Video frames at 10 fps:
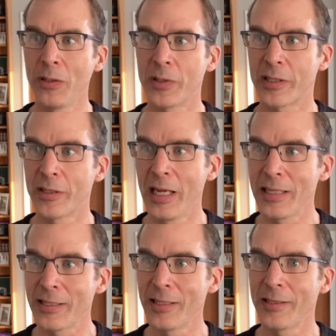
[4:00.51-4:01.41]
It was
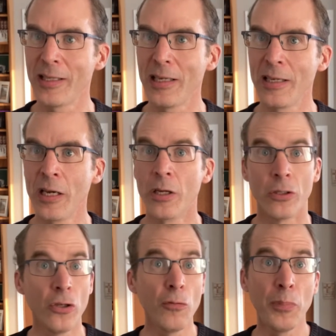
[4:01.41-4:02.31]
nice to see
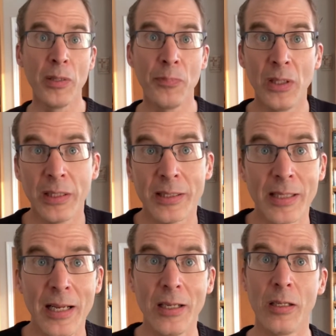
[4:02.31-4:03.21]
new people
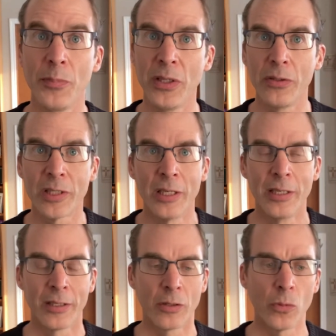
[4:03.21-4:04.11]
excited about
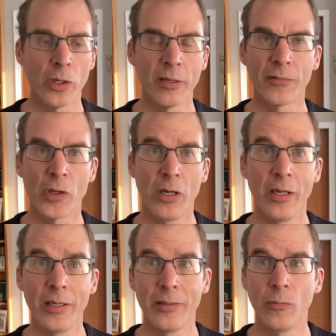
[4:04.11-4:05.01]
the Word of
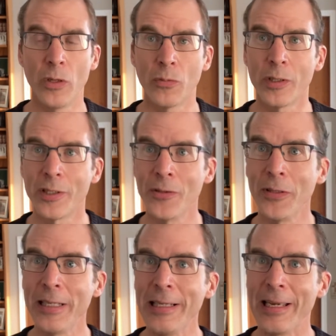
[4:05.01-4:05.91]
God and what we're
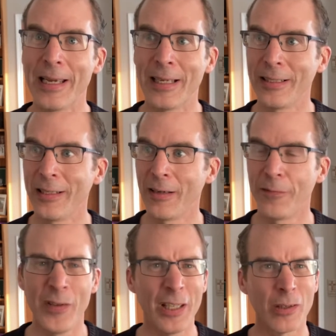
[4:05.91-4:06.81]
doing and uh,
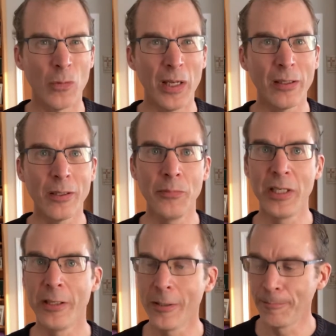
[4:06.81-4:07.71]
feeling welcome
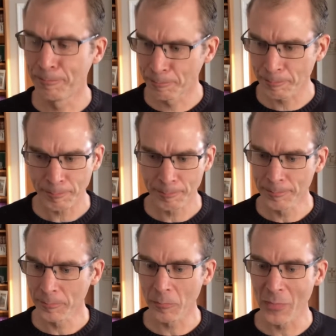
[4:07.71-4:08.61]
here.
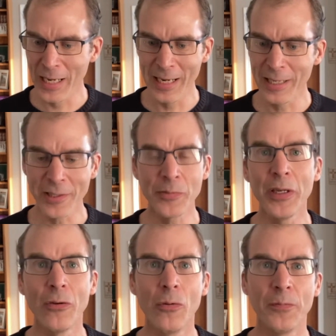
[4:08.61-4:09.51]
And I just
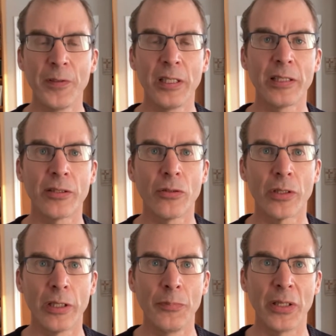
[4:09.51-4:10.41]
went home feeling so
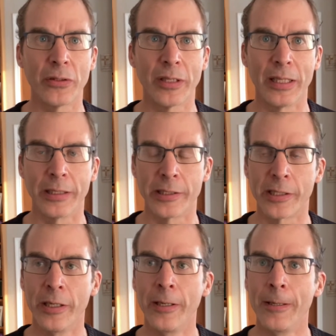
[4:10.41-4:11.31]
good about things.